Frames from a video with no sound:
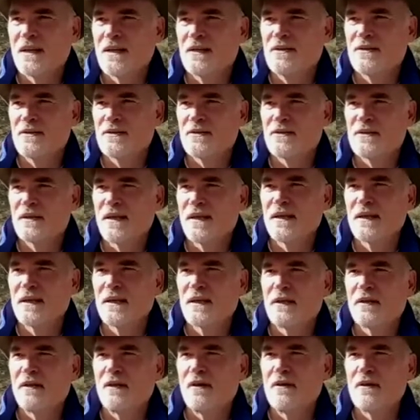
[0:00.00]
and you're singing
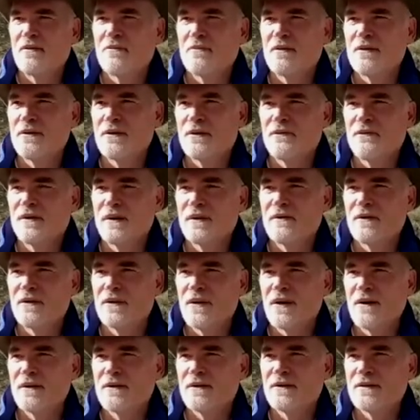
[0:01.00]
along with your favorite
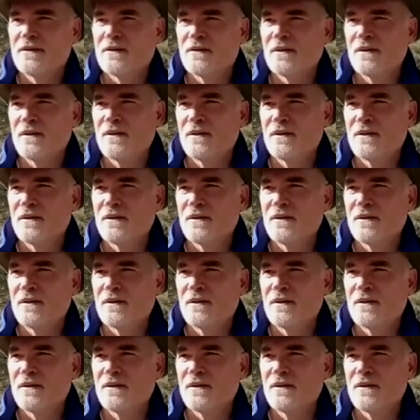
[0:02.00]
artist.